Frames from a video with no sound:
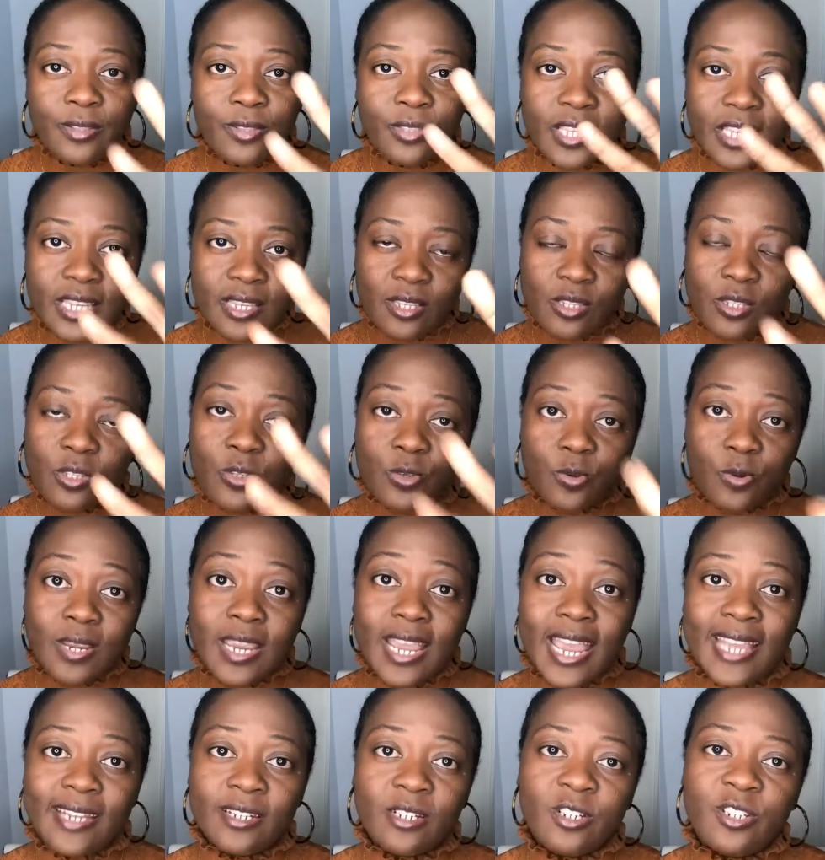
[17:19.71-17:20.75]
these
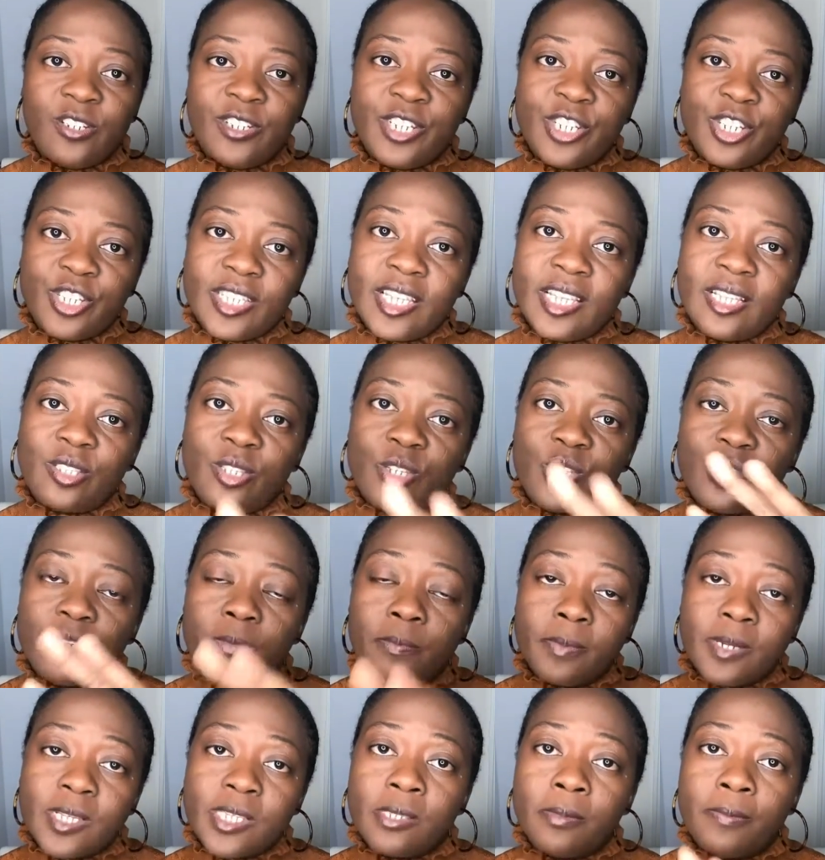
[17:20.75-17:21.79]
three energy centers
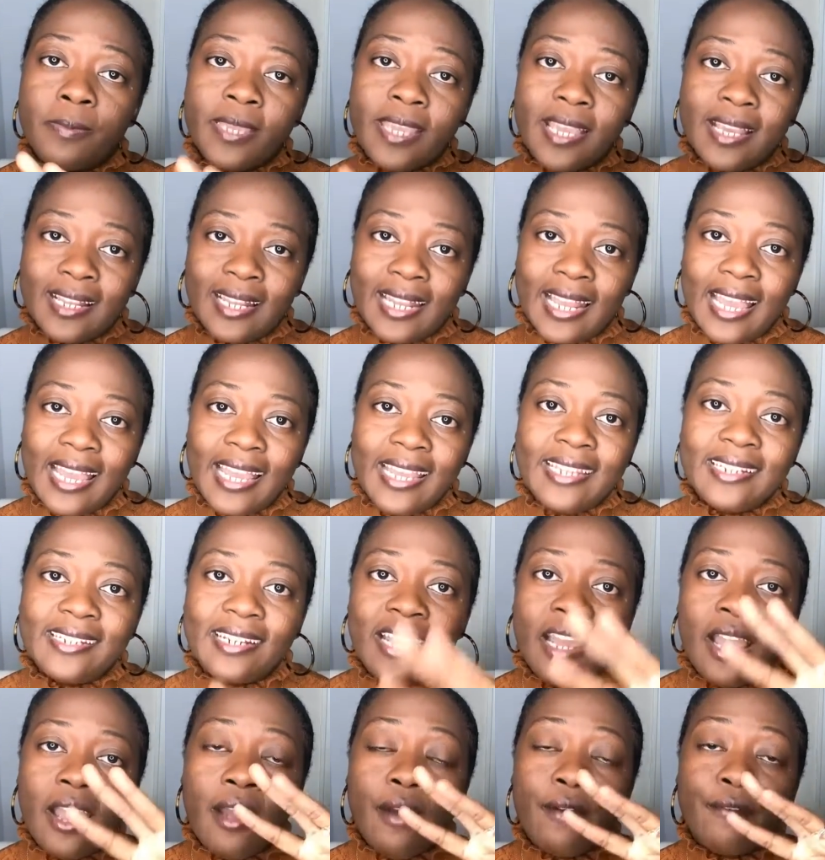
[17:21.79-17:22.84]
must be
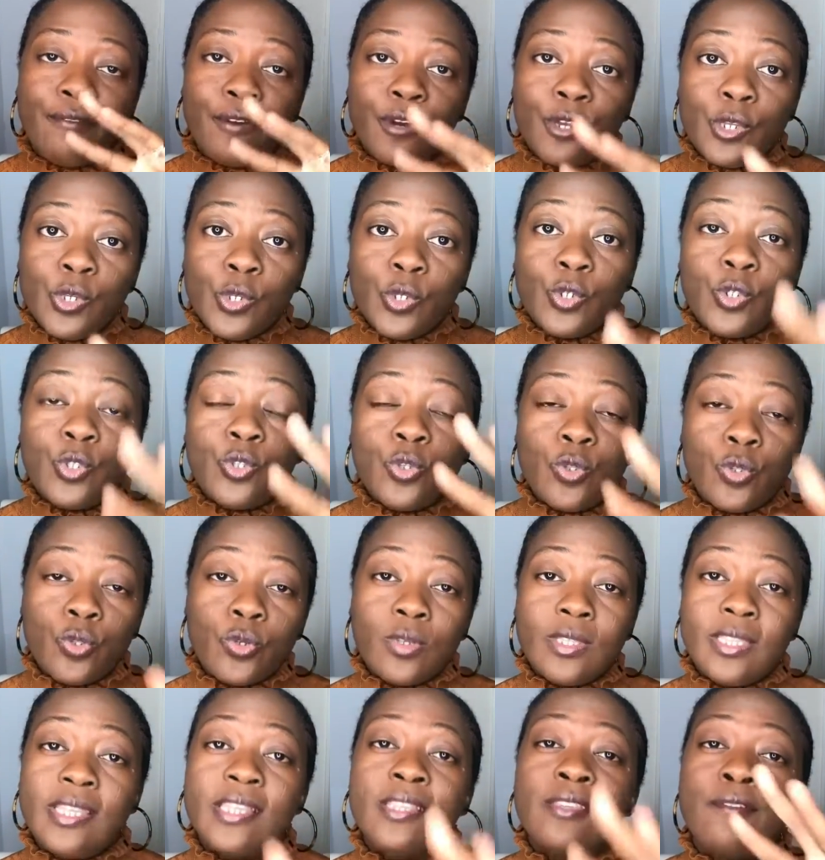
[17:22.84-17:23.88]
aligned for you to
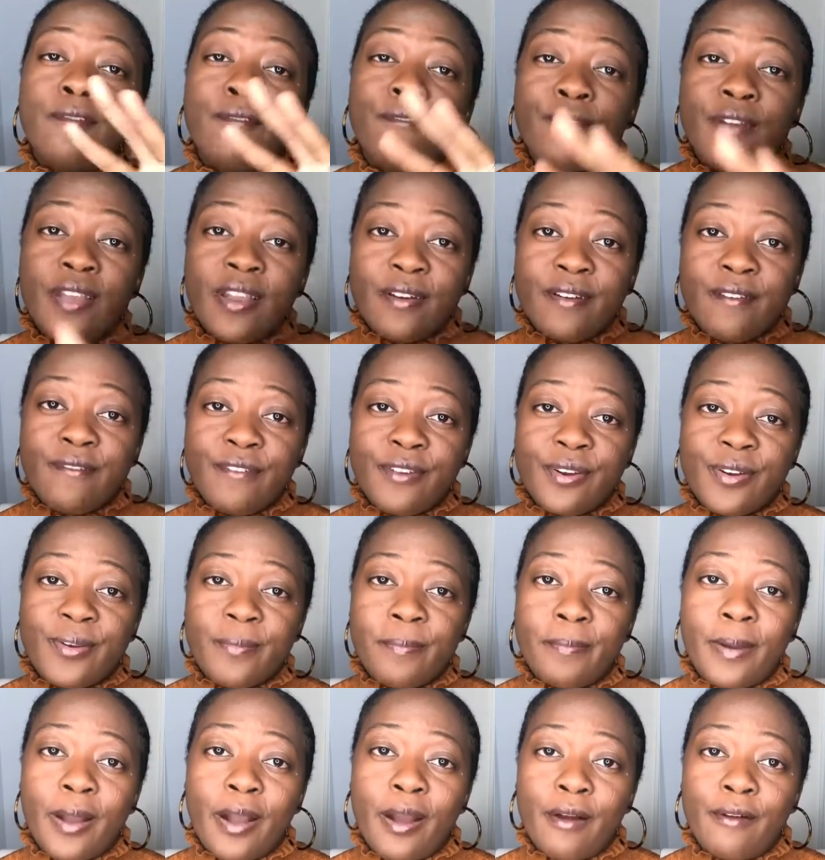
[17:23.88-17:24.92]
do this very, very
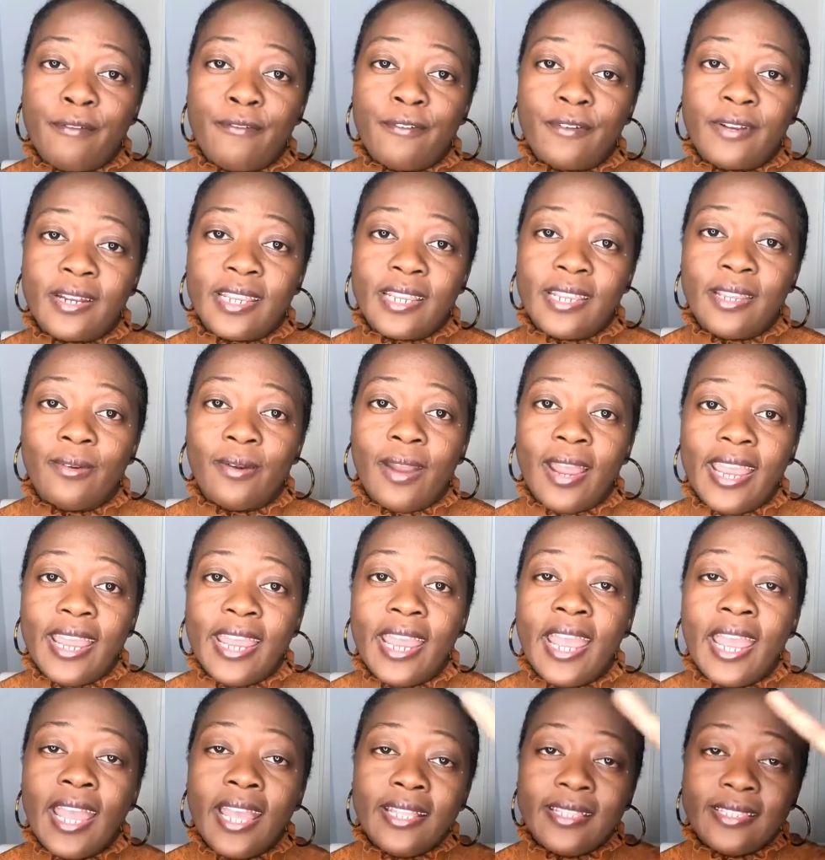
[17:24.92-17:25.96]
powerfully,
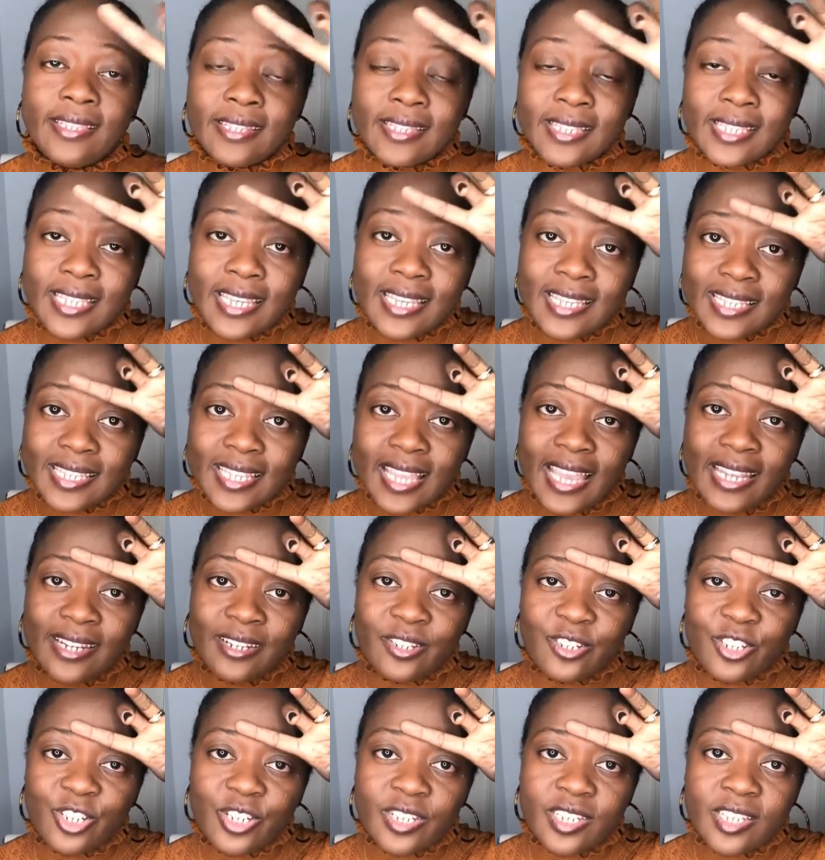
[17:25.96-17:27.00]
right? The sixth
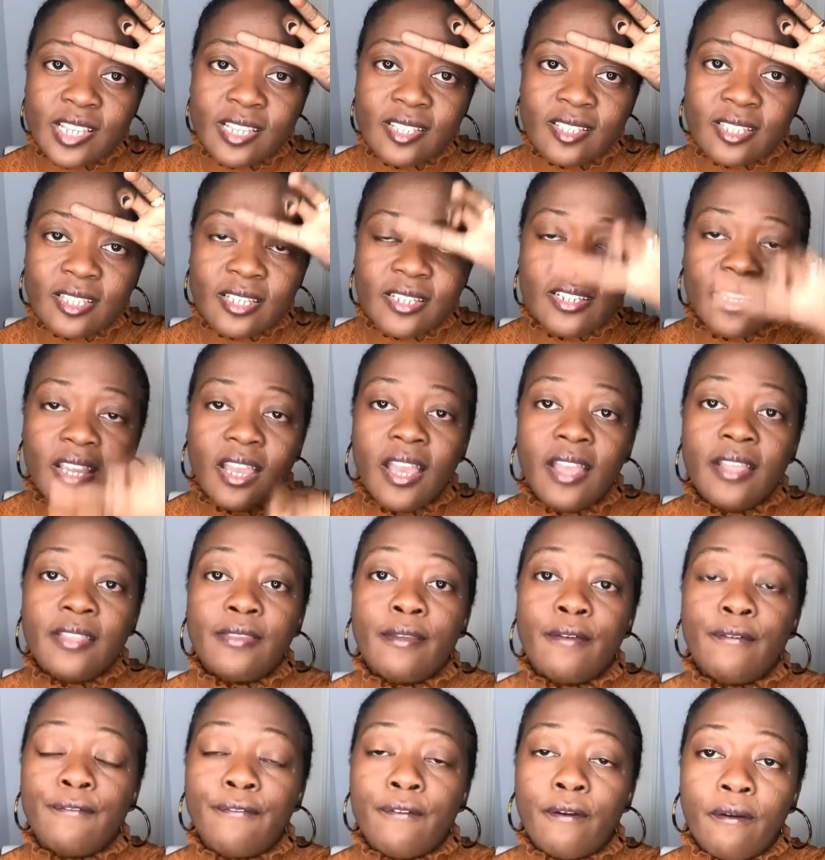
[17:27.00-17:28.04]
energy center,
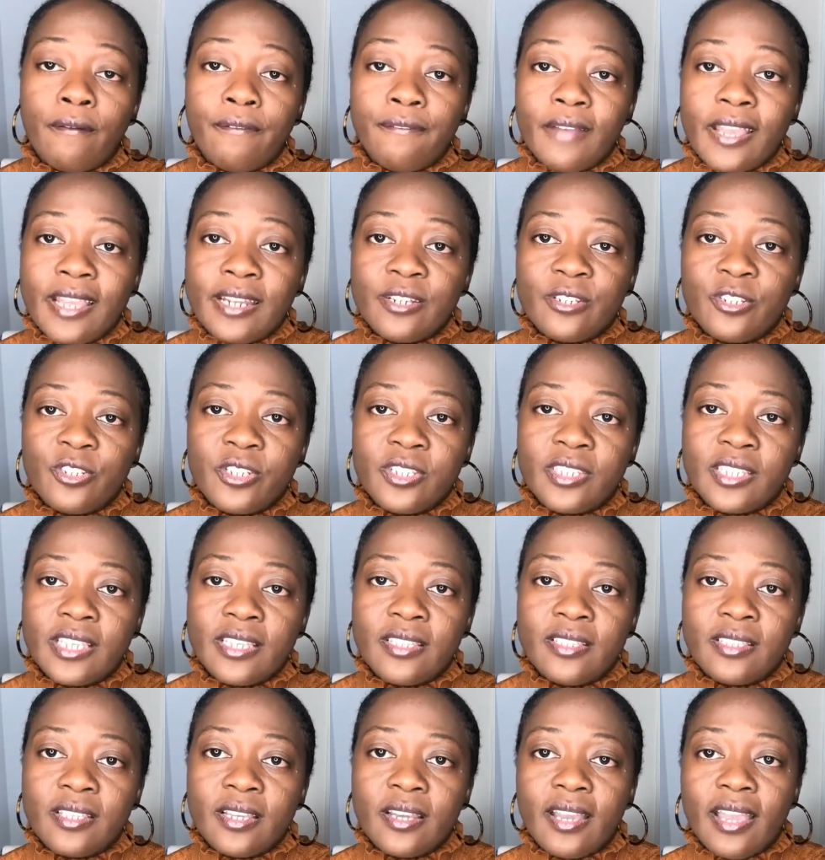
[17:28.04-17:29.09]
the fourth energy
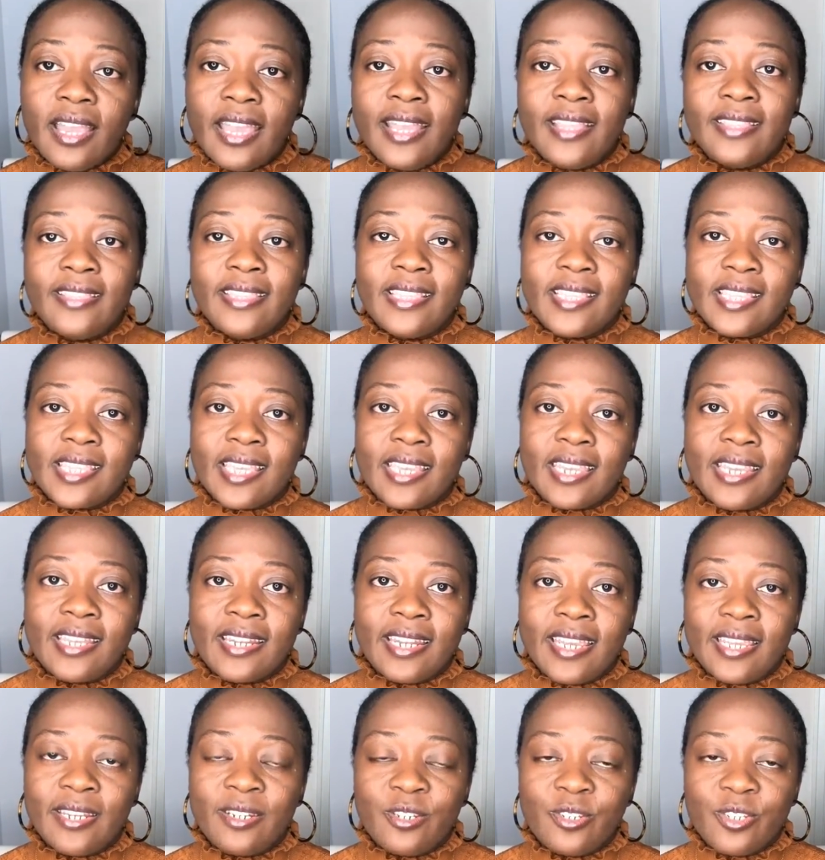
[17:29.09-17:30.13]
center, and the
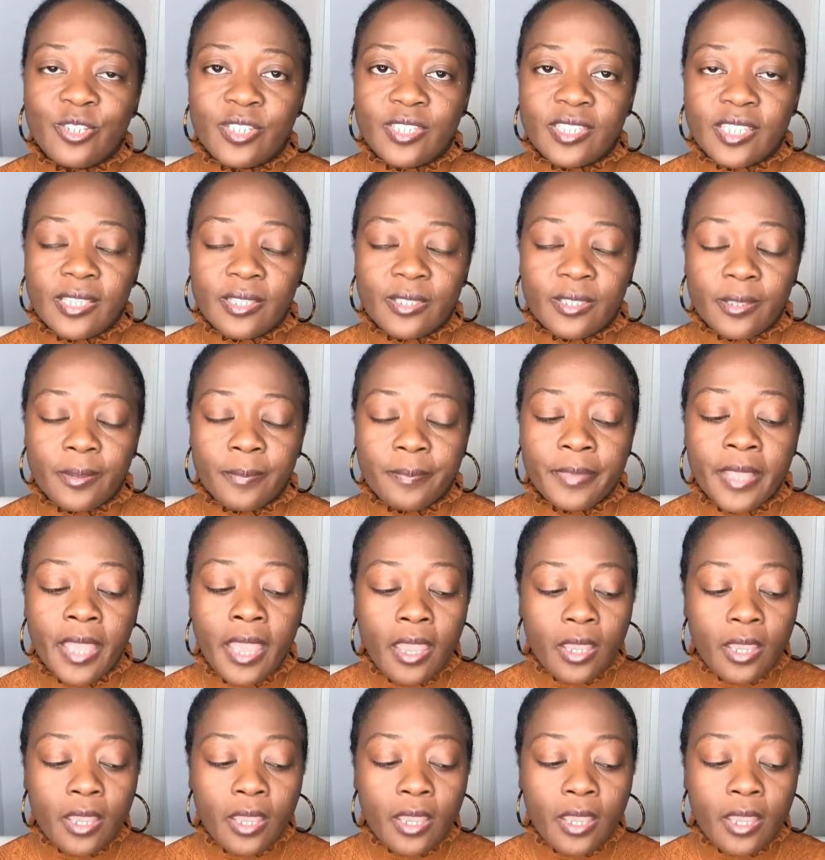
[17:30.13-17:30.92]
second energy center.